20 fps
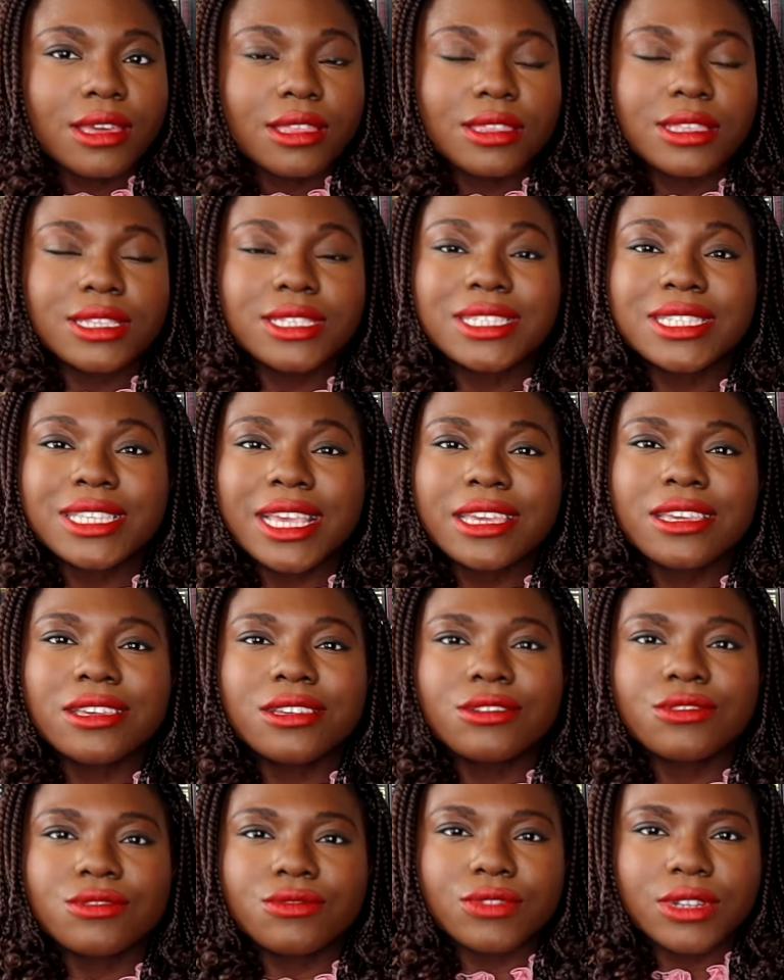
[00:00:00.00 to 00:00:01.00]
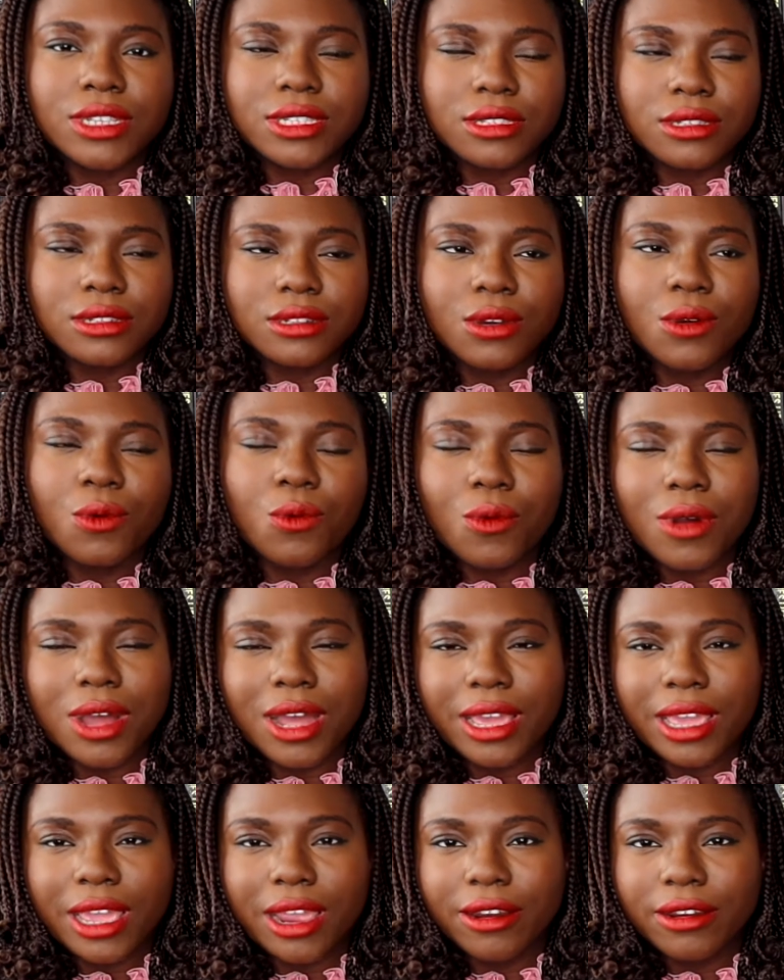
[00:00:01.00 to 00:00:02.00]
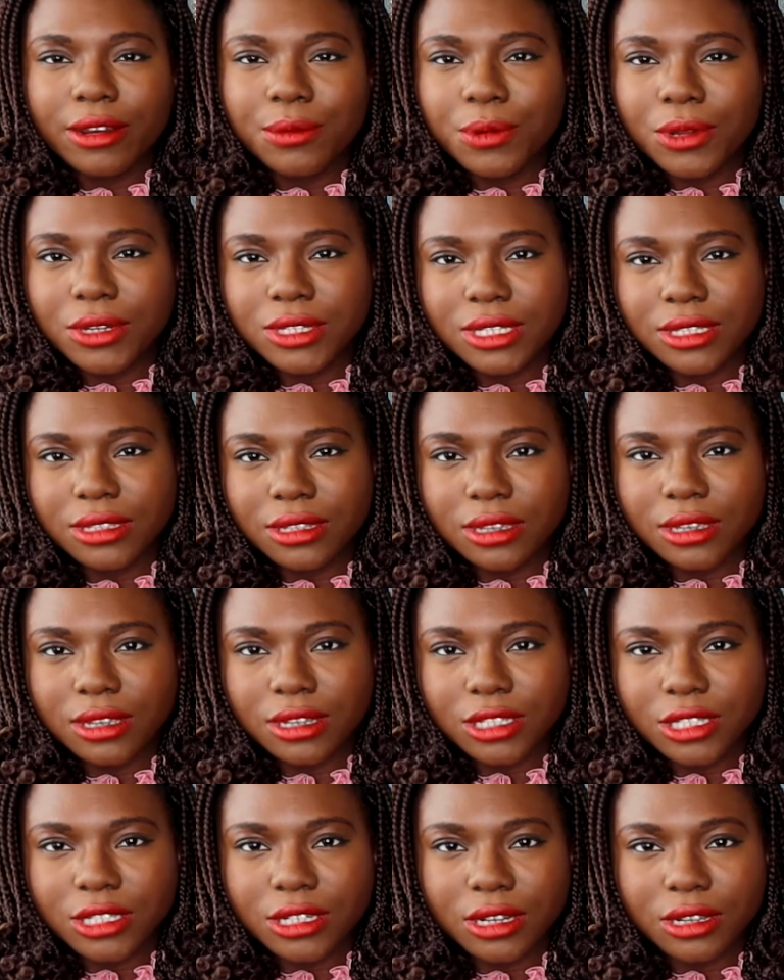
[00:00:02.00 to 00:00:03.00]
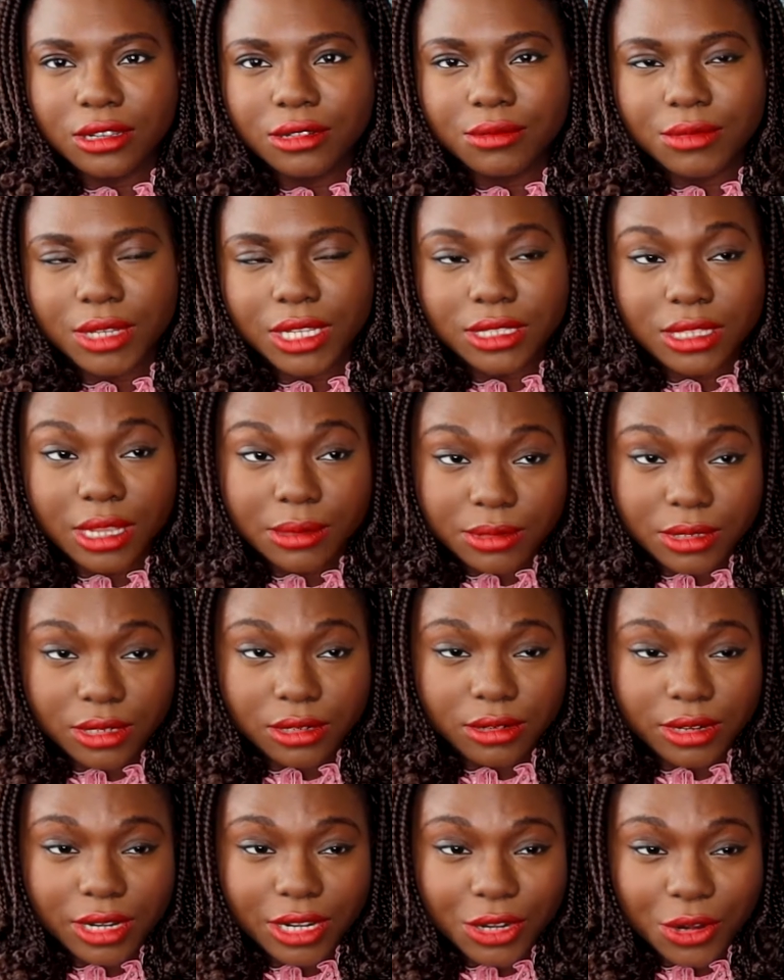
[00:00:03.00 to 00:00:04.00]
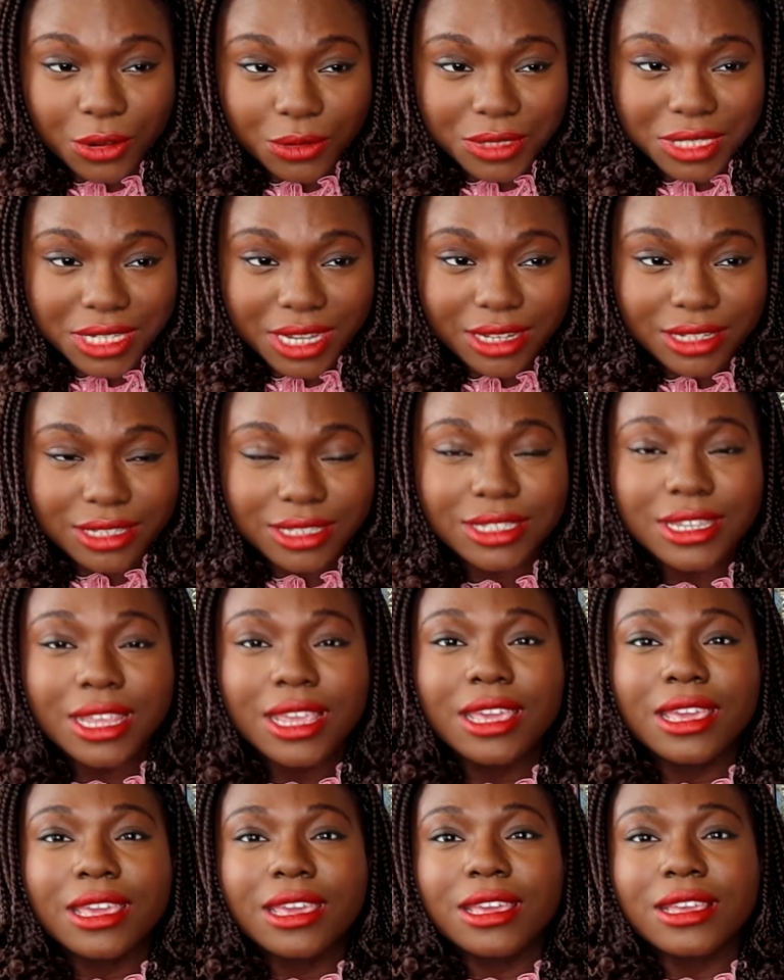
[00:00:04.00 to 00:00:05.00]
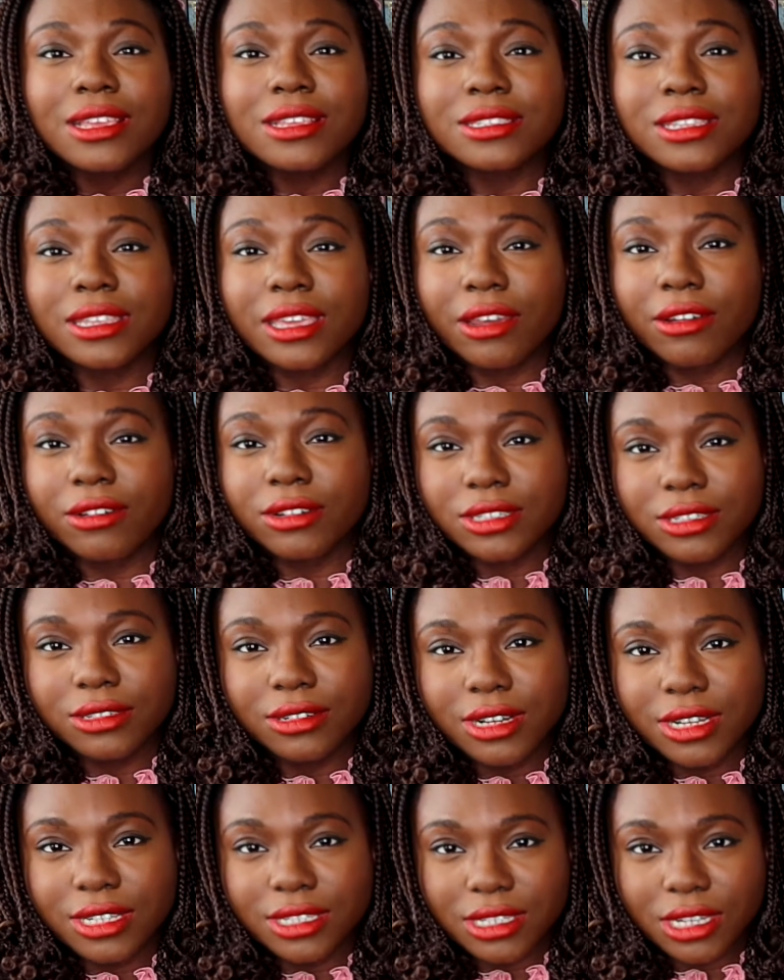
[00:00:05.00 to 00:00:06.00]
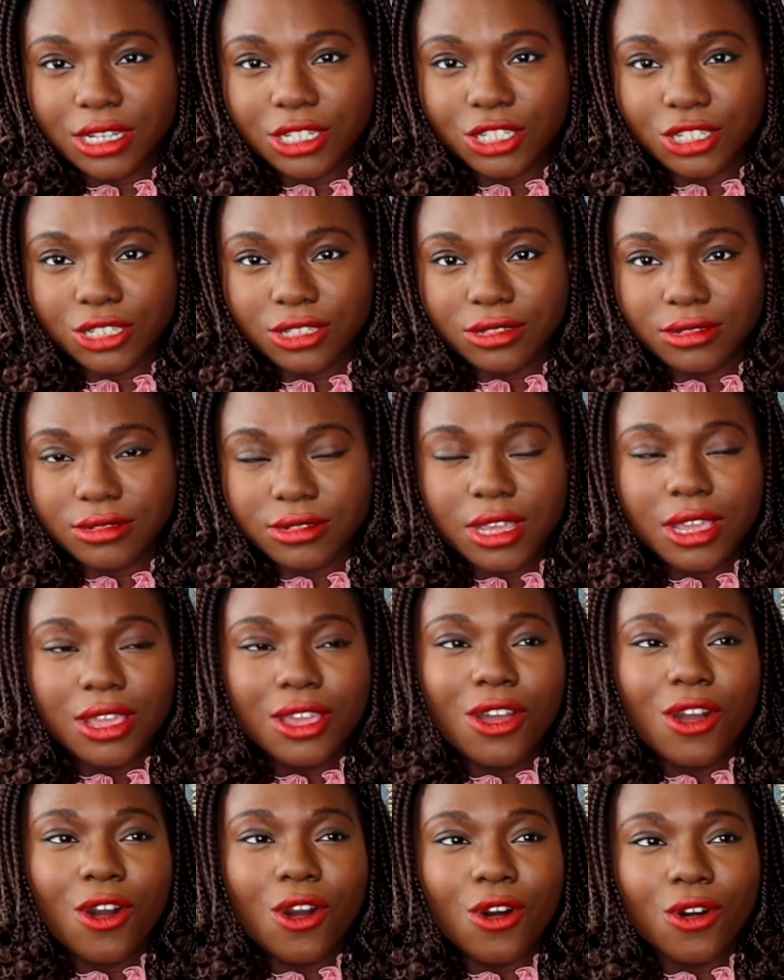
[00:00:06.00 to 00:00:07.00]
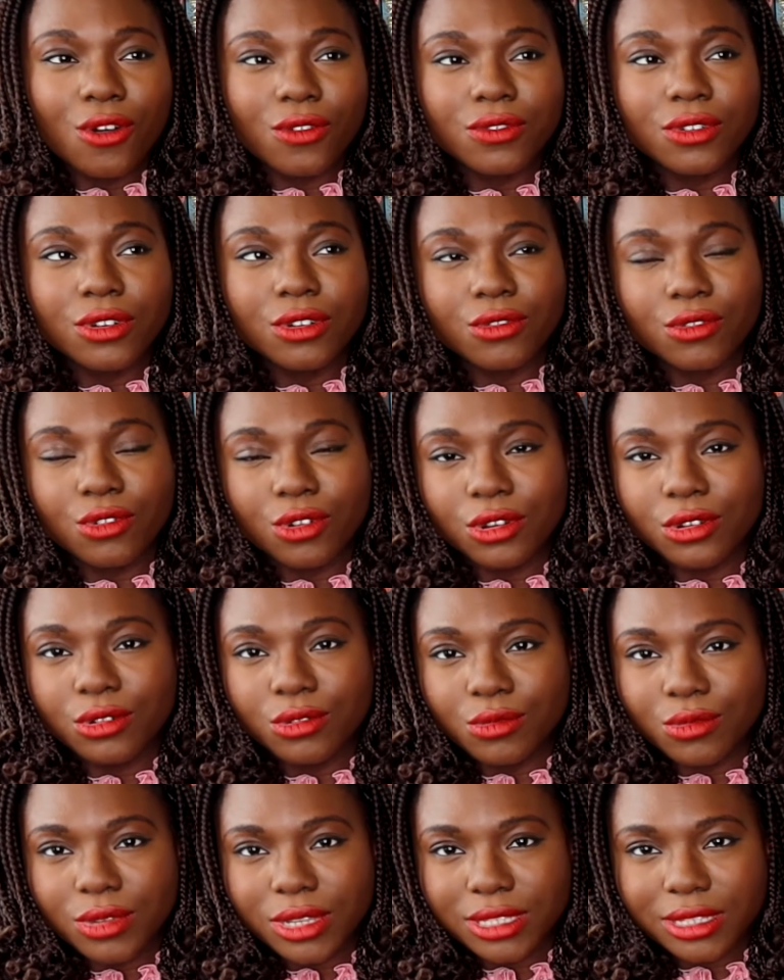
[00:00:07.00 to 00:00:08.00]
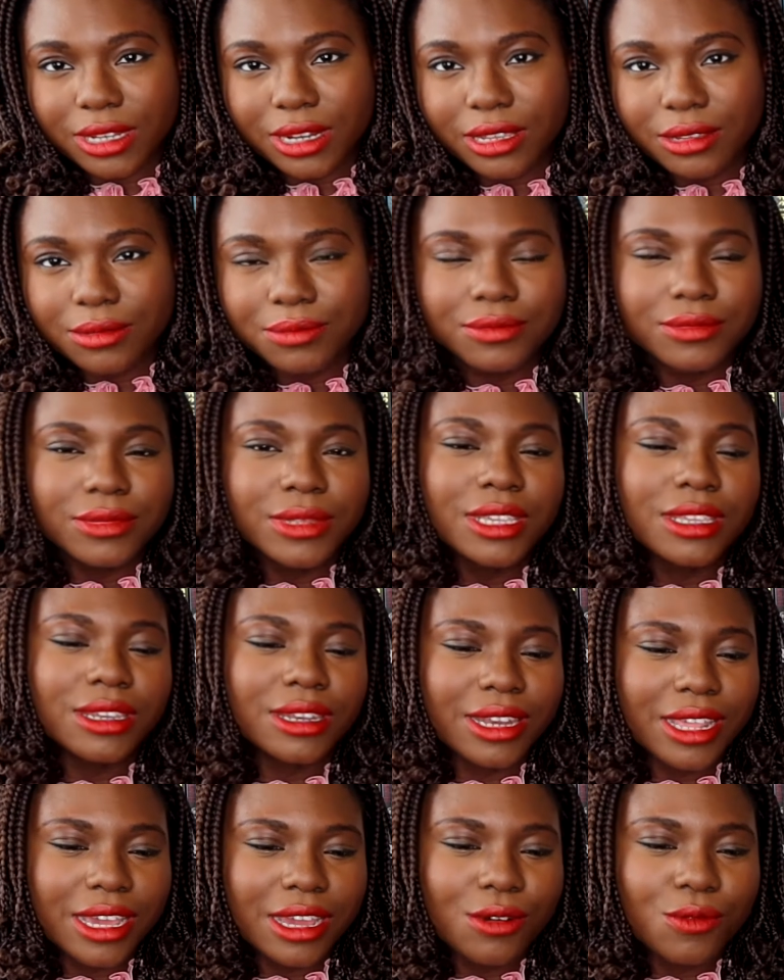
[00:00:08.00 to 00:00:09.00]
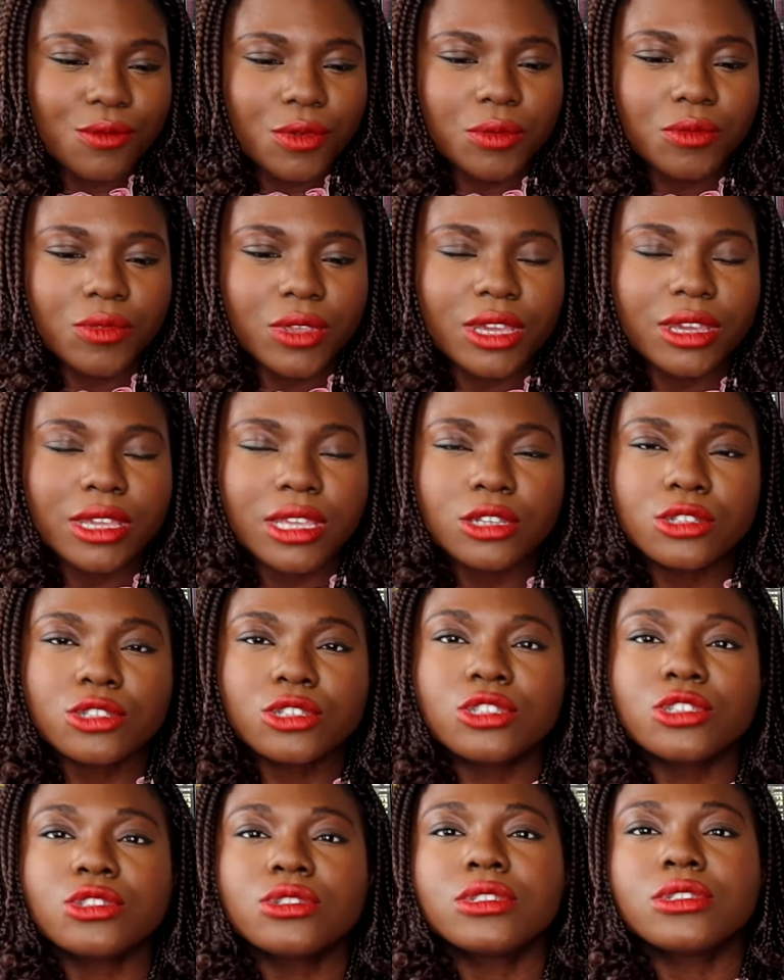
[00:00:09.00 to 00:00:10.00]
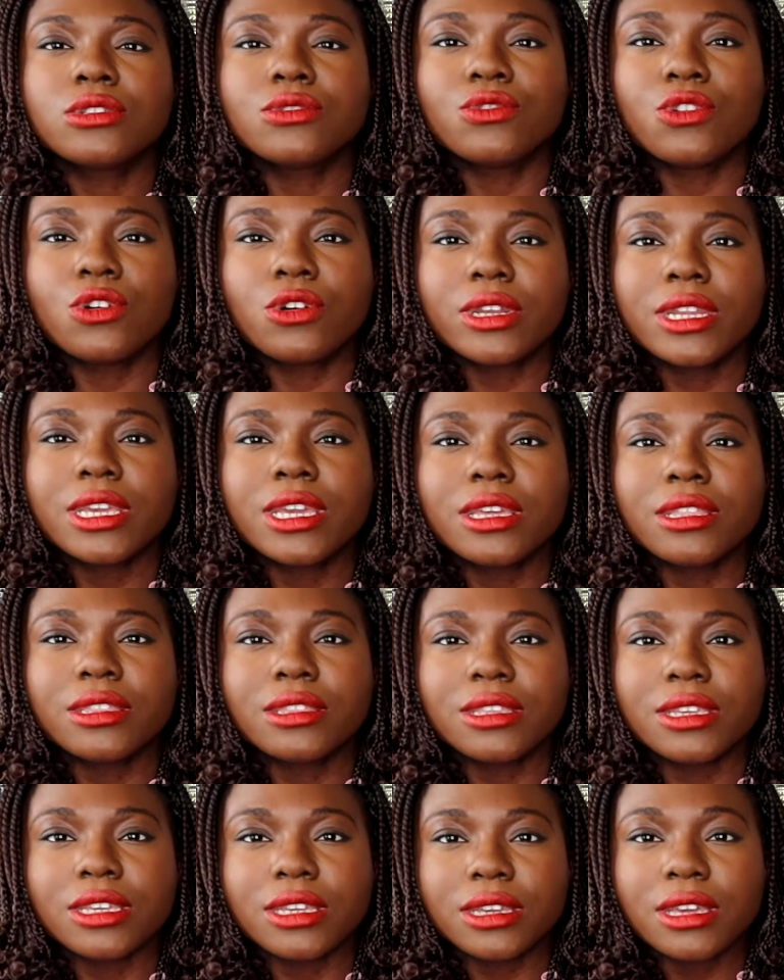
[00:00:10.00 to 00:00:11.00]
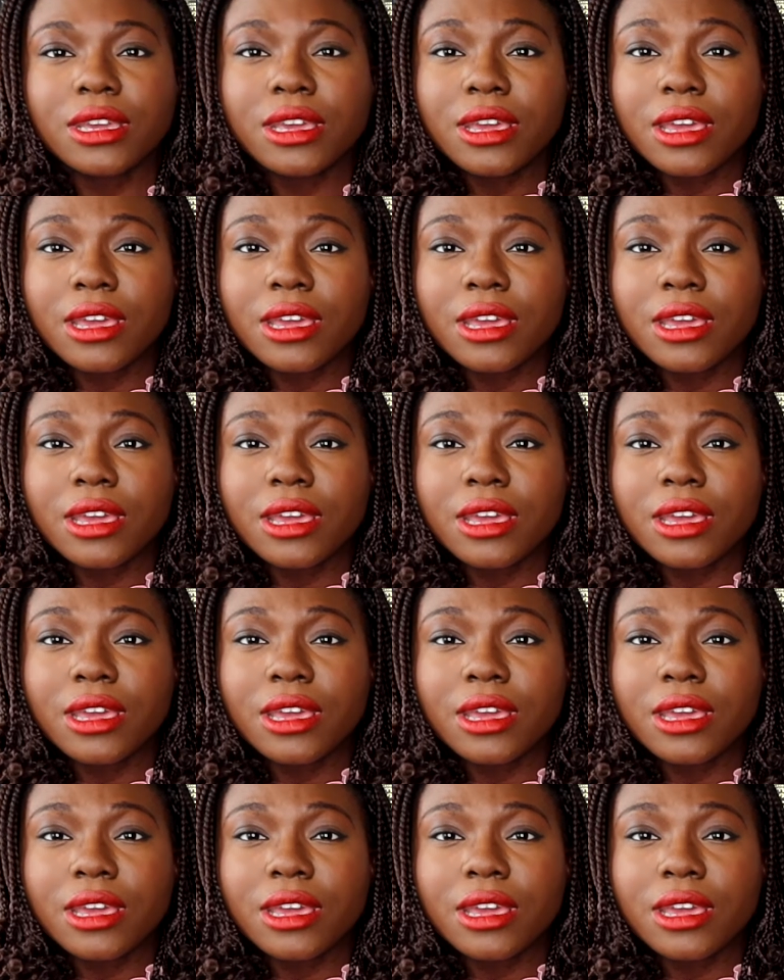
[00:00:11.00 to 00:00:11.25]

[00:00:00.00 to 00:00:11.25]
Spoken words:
The second reason why Harry Potter and the Cursed Child makes absolutely no sense is the characterization of Ron Weasley. Now, when we are introduced to Ron in the